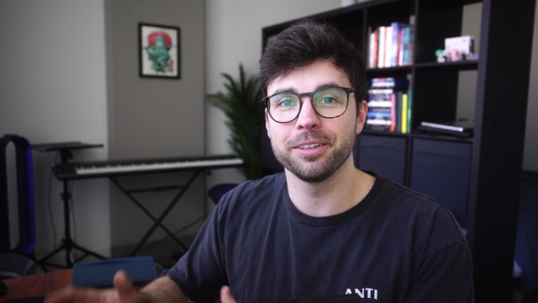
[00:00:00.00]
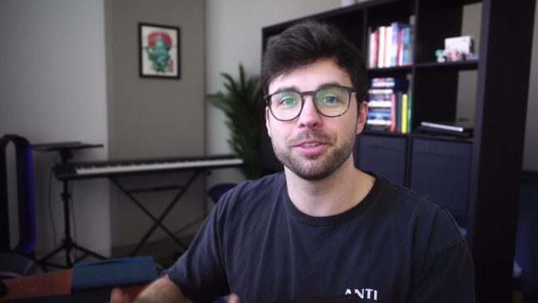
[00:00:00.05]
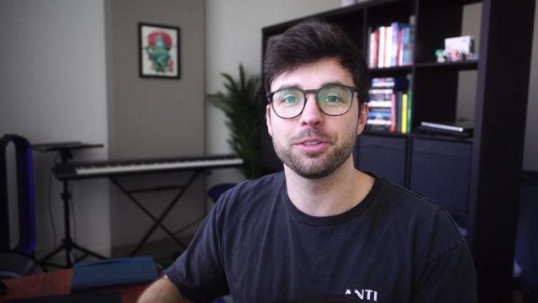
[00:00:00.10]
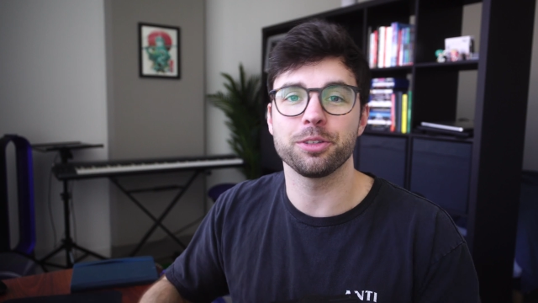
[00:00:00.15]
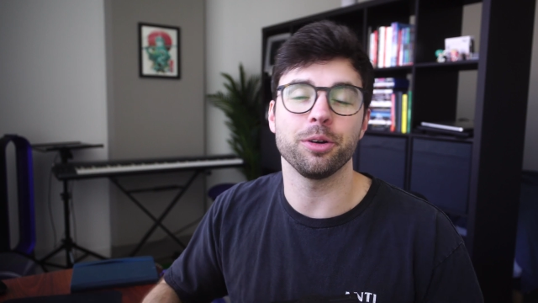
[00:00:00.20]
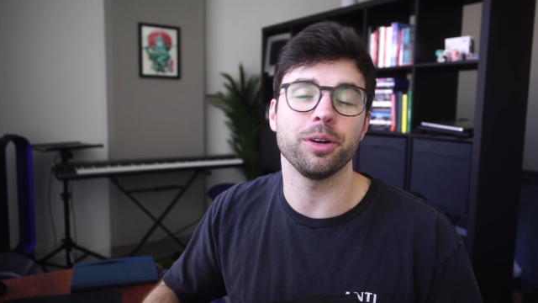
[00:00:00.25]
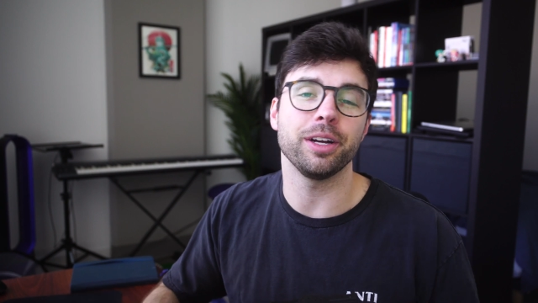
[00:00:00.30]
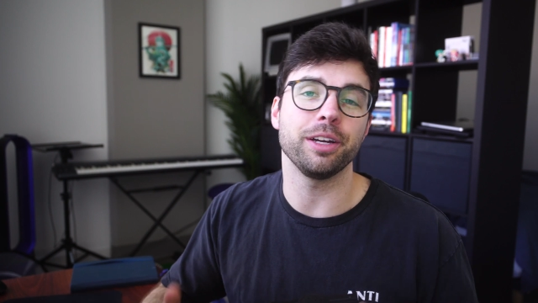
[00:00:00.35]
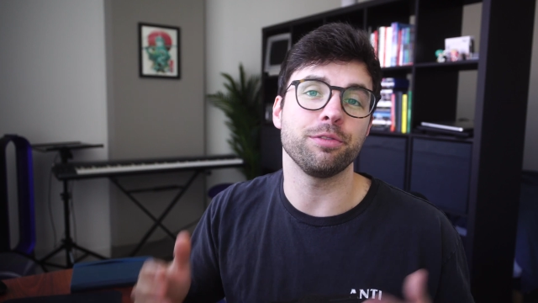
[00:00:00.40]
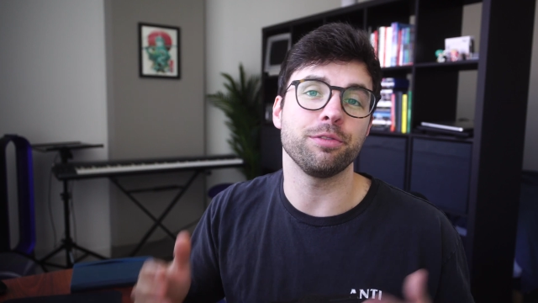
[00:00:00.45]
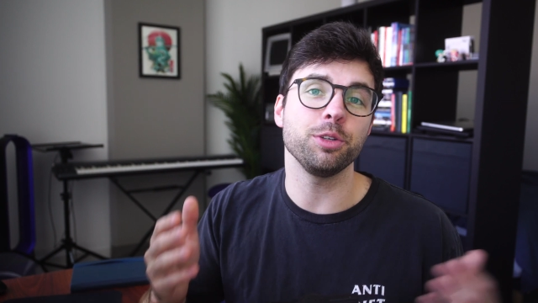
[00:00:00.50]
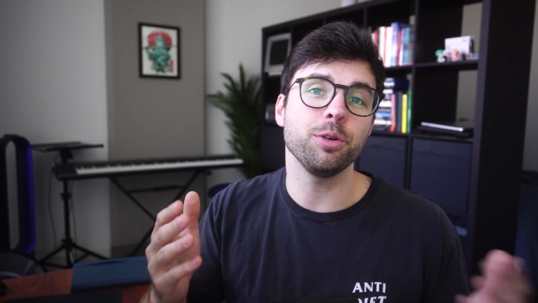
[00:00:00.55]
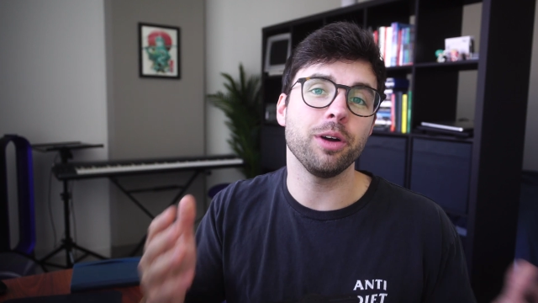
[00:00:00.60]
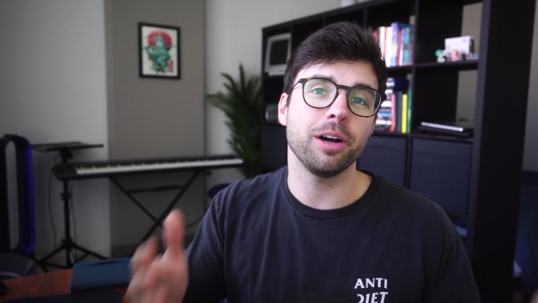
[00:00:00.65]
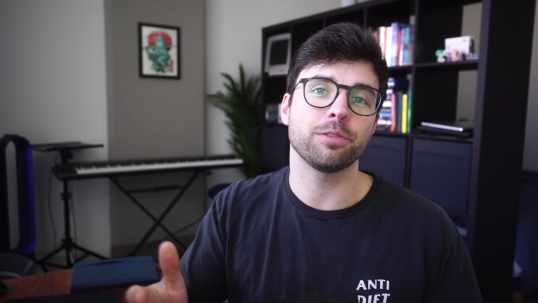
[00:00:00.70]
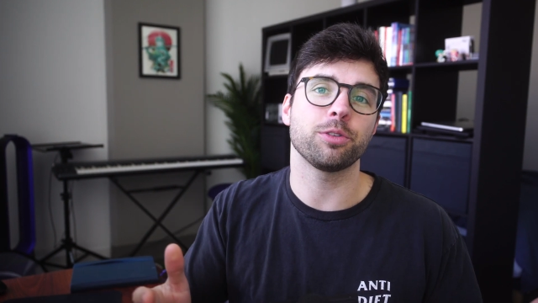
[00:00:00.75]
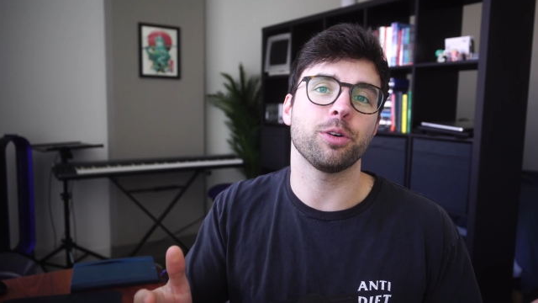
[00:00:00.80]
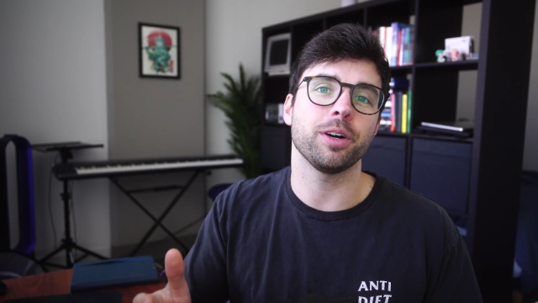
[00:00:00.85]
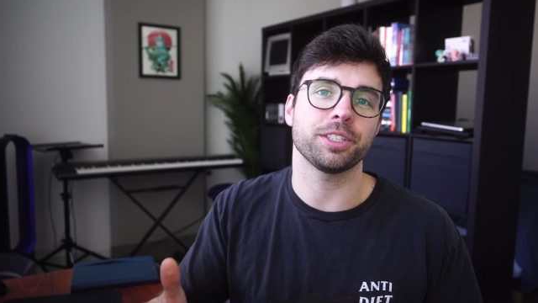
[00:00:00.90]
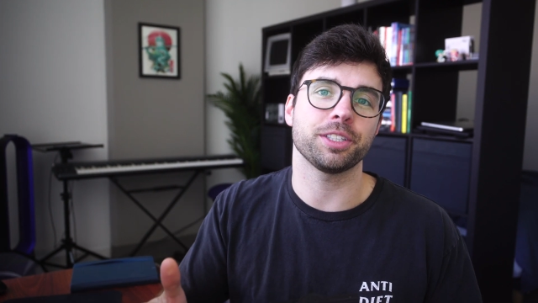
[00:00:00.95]
So if you
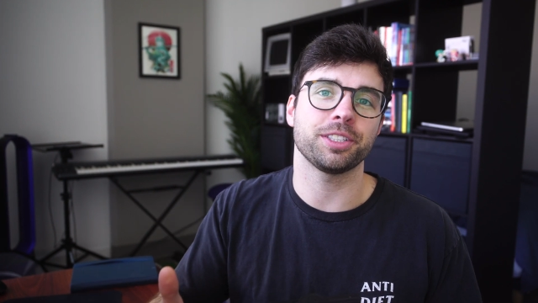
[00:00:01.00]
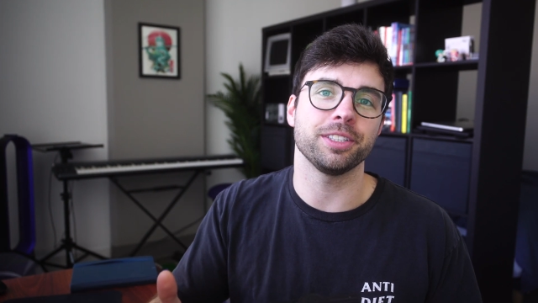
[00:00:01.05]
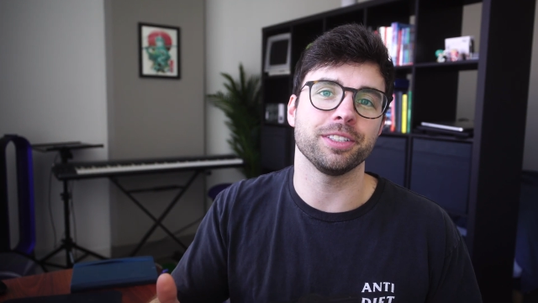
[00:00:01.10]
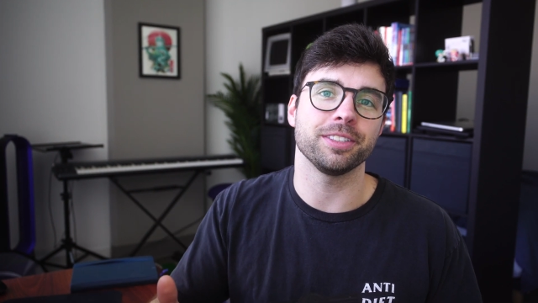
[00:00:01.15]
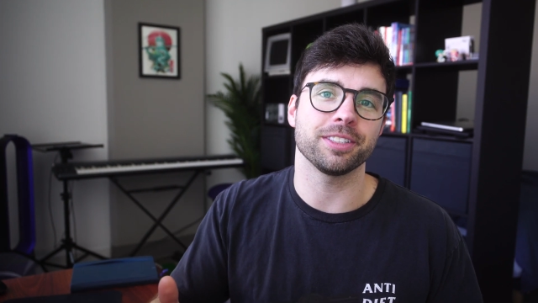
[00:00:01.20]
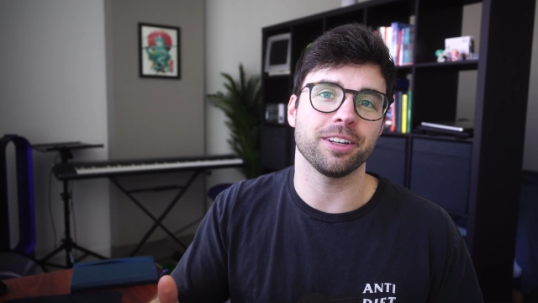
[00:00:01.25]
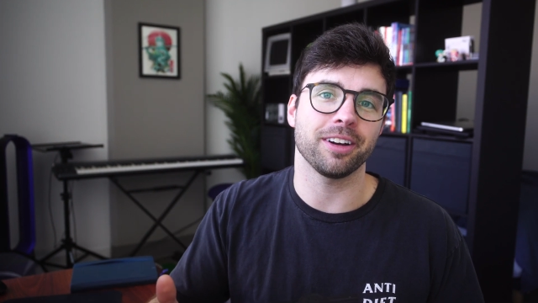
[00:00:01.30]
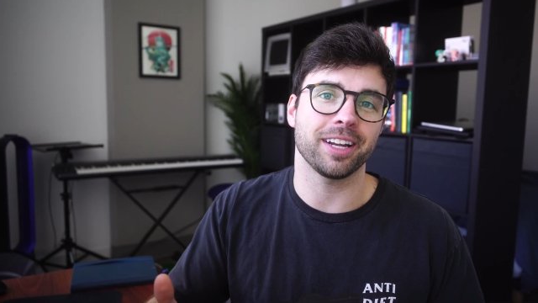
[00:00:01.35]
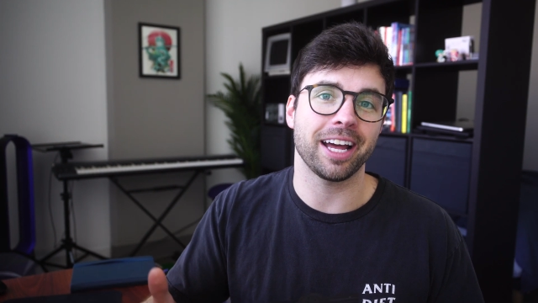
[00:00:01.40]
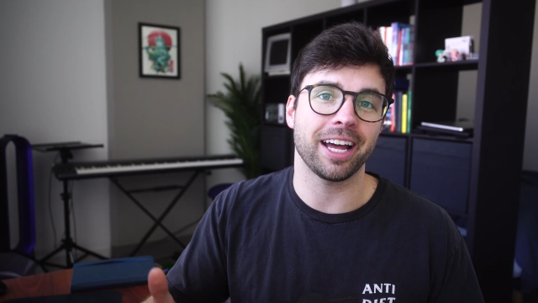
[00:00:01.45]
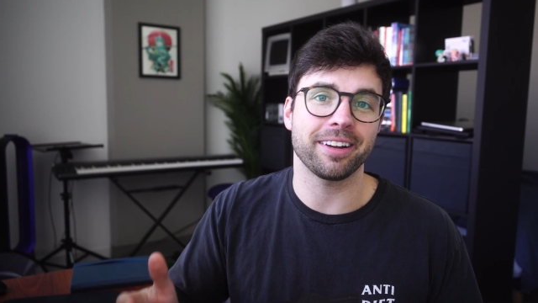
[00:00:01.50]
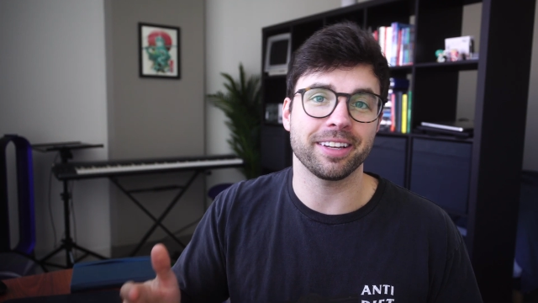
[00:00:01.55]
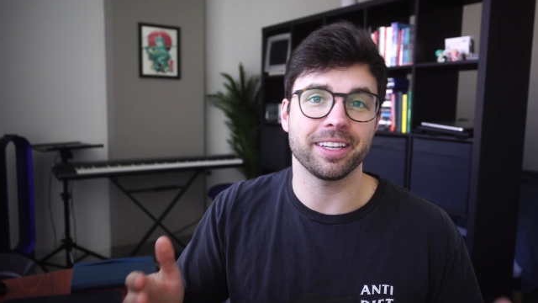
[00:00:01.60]
have questions on how to